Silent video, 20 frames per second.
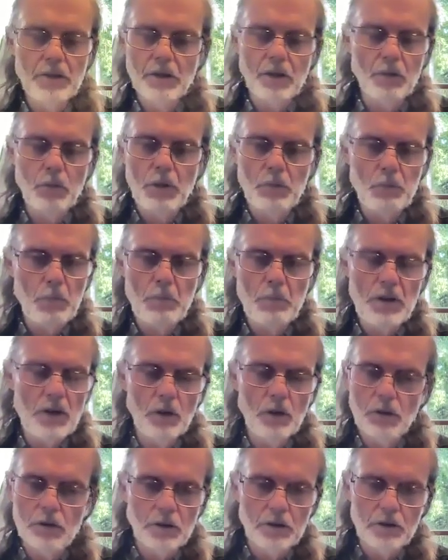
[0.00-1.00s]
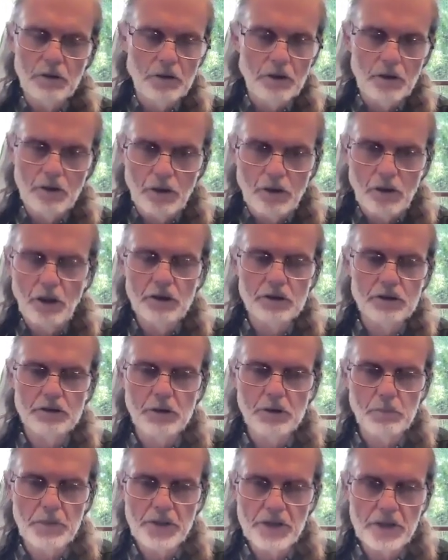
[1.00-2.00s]
When we look at the
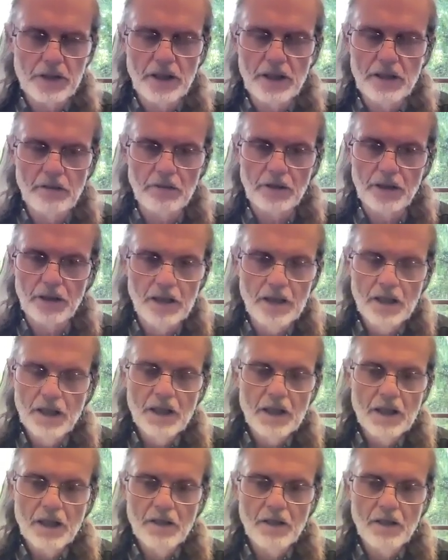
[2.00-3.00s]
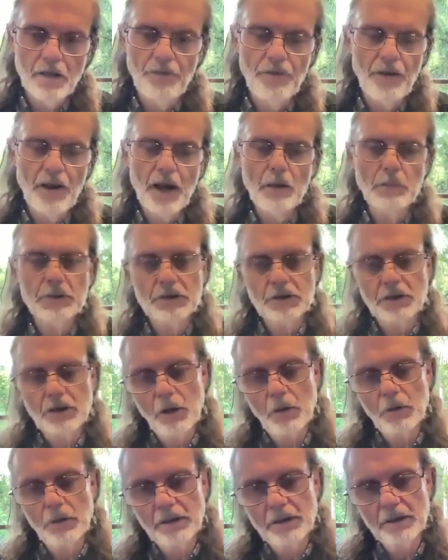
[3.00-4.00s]
cost of machinery, farmers
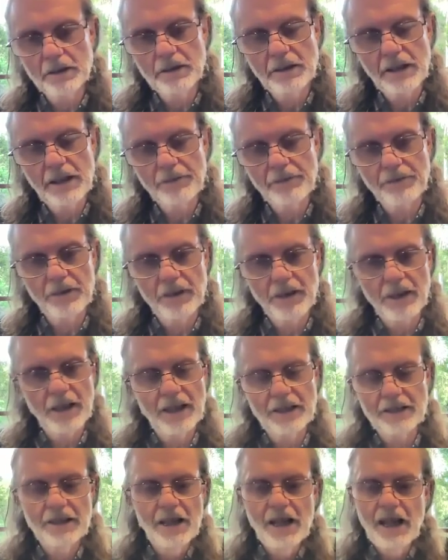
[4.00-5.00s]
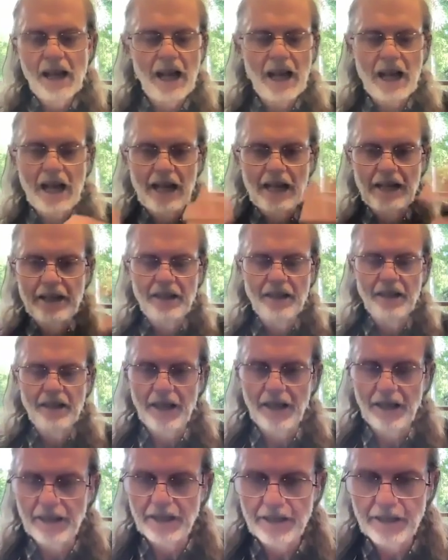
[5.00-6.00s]
go into debt for that, and
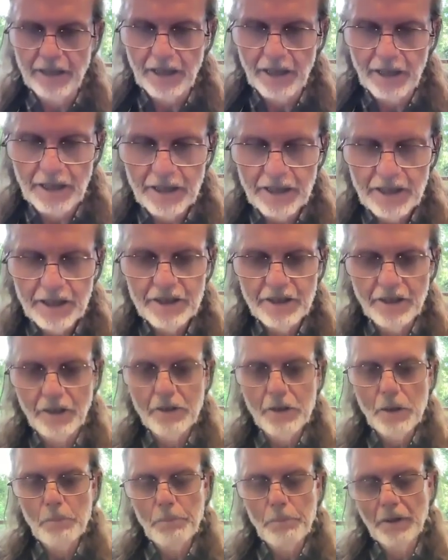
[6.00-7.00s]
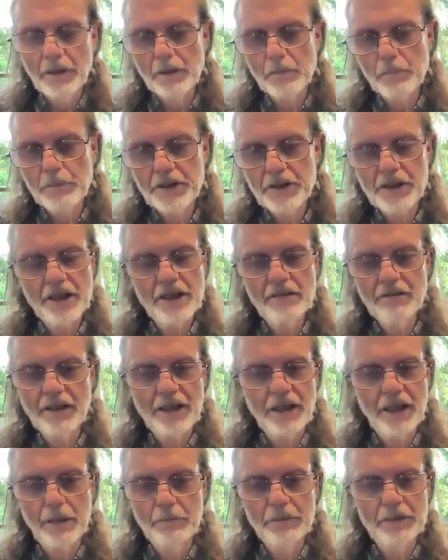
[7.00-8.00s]
but the
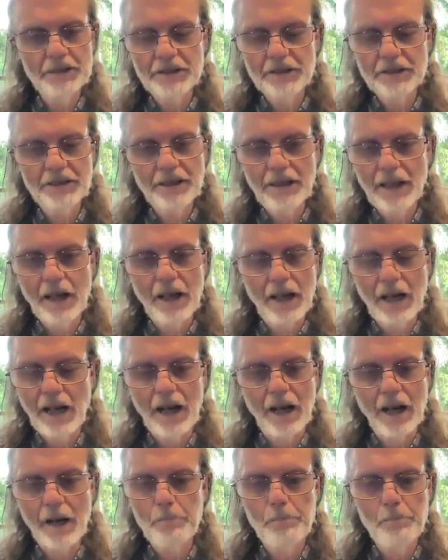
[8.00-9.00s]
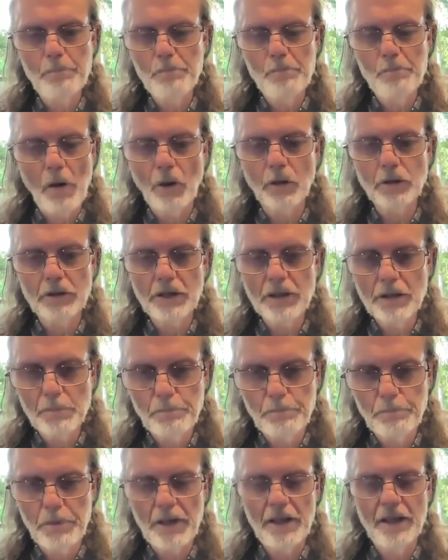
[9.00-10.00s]
machinery companies are
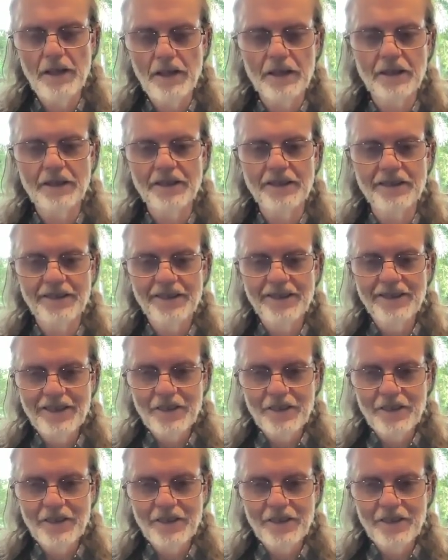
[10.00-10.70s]
multi-billion